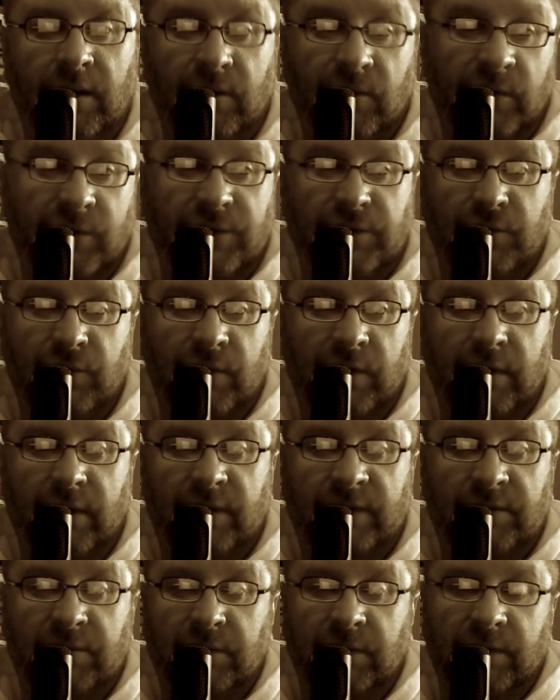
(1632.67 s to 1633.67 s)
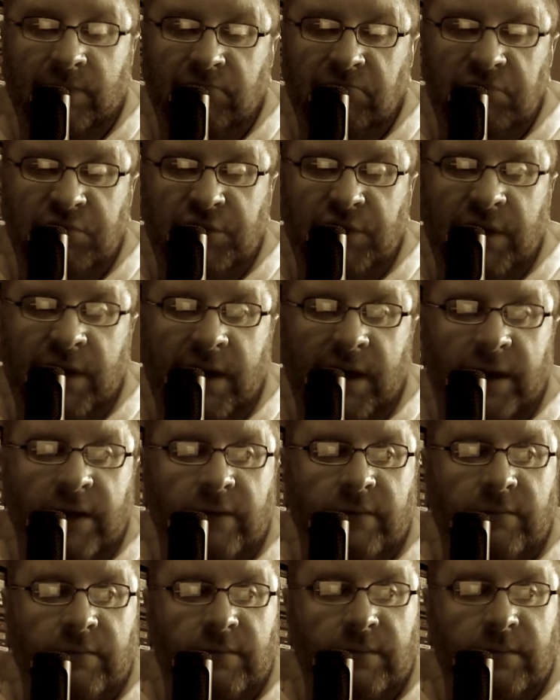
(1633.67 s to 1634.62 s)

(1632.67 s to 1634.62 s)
which it was, but she hadn't.